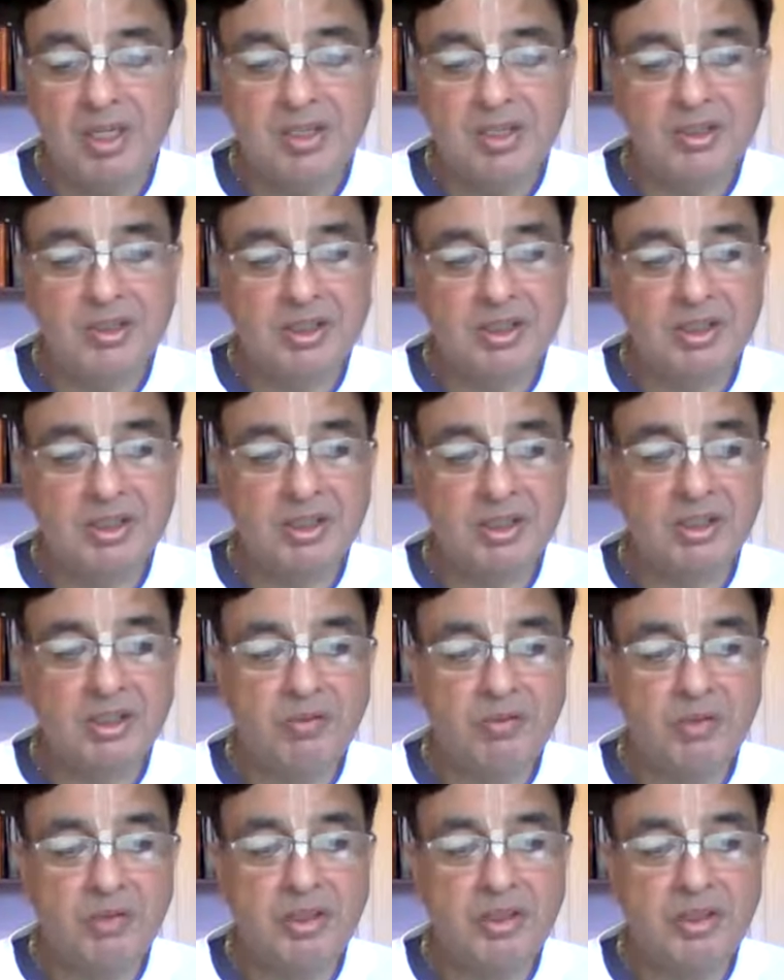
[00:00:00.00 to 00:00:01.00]
This is the
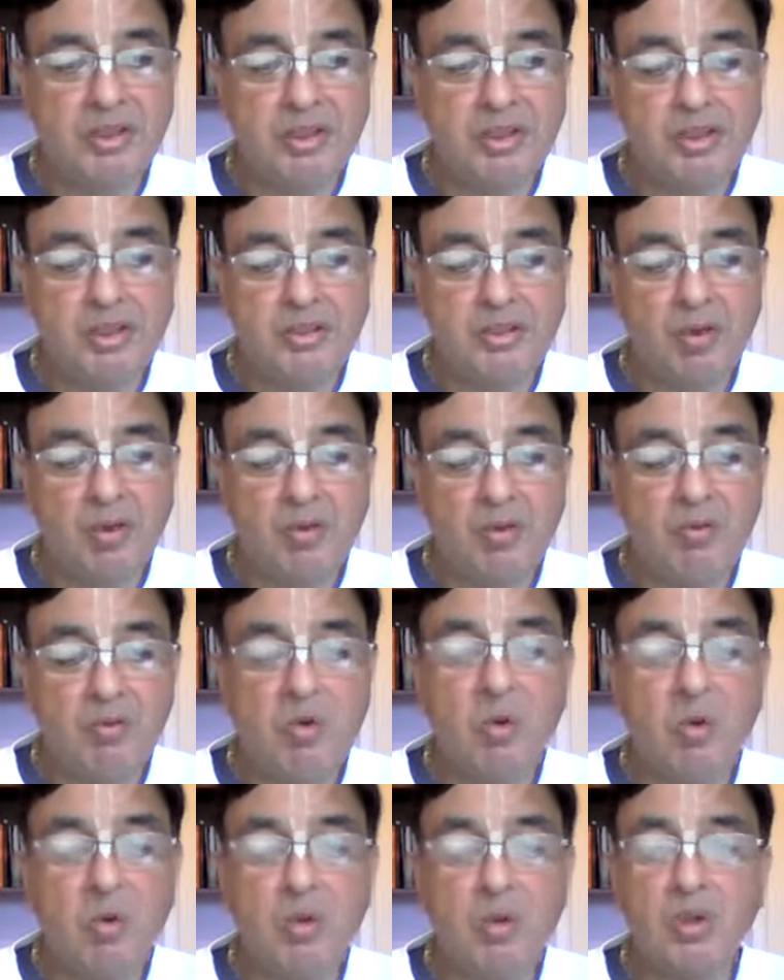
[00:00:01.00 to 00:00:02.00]
verdict of
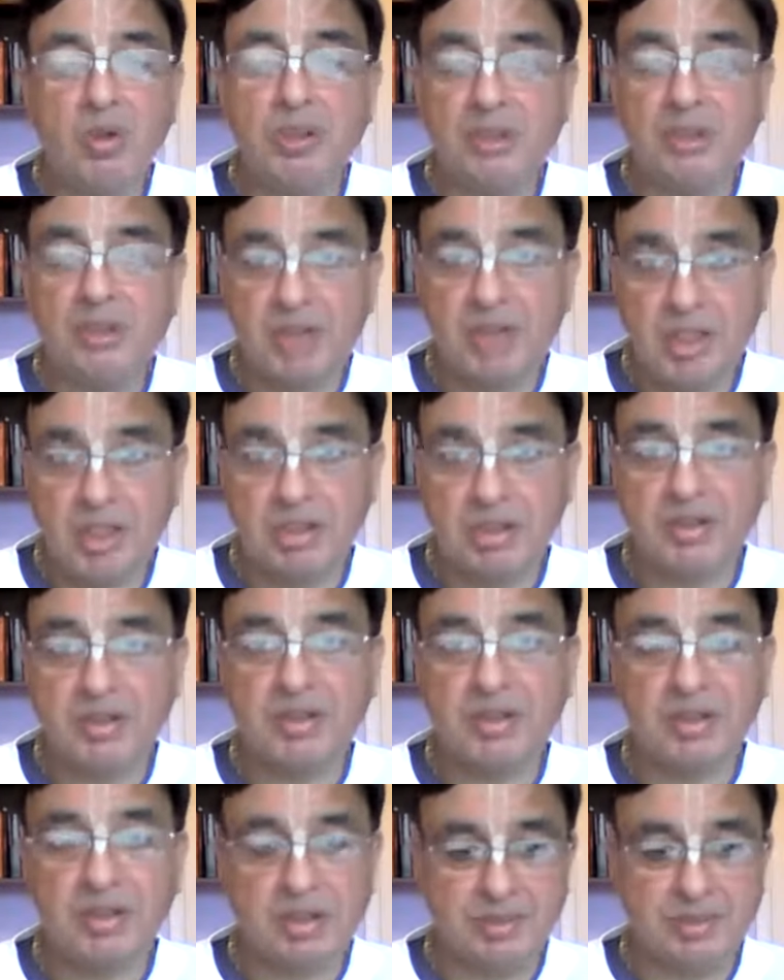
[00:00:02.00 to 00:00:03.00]
all
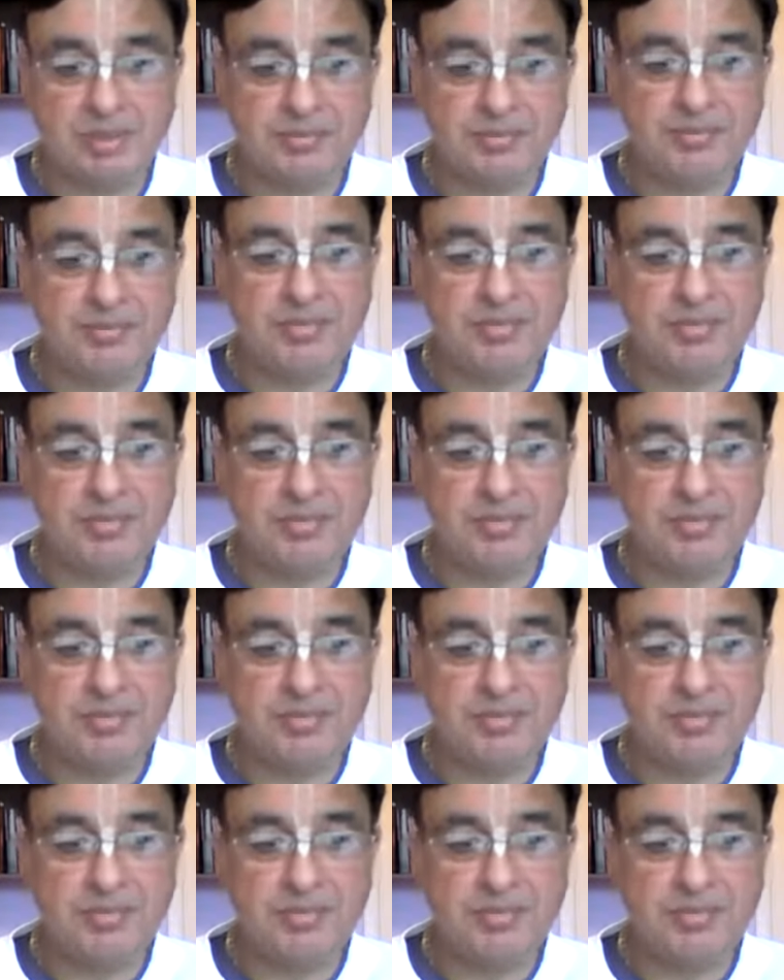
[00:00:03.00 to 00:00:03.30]
Shastras.